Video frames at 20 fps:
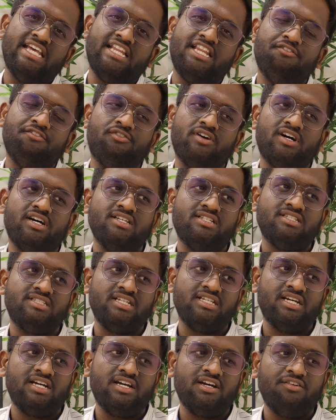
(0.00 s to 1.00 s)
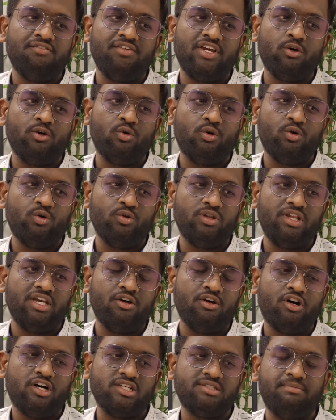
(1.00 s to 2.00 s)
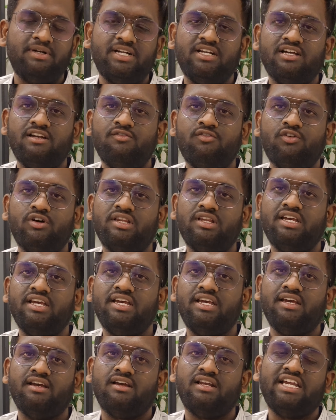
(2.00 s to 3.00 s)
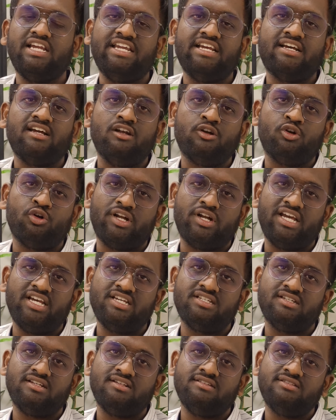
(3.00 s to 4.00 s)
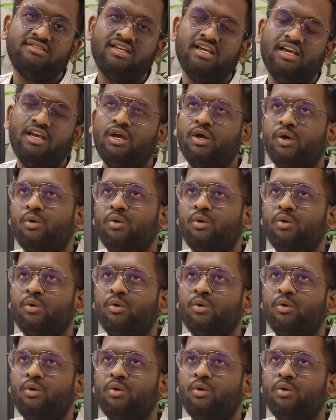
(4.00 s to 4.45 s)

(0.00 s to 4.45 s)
In the first year, we go to the hospital for the clinical rotations